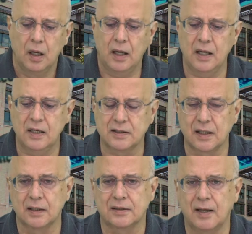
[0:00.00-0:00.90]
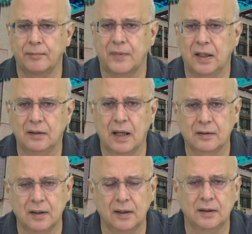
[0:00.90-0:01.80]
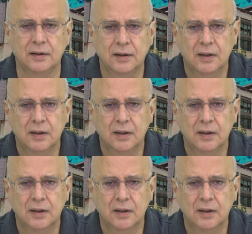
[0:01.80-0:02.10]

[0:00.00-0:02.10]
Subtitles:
is something that